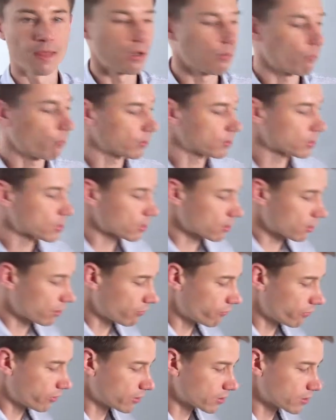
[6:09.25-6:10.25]
But
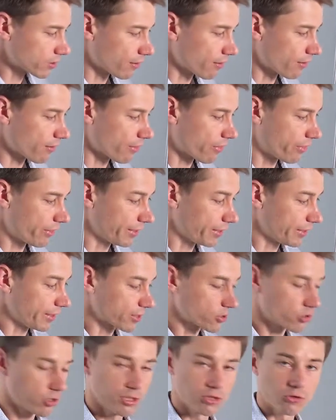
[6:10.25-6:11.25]
servers, they
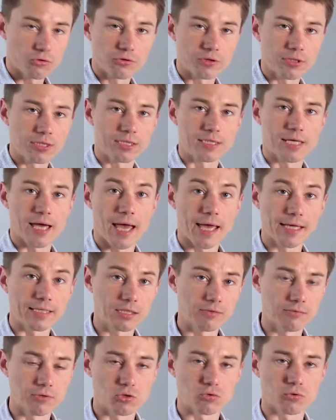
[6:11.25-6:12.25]
actually don't need any
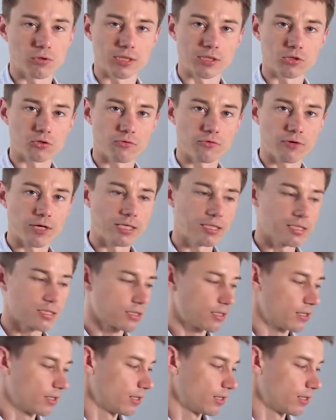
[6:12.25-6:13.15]
visual interface.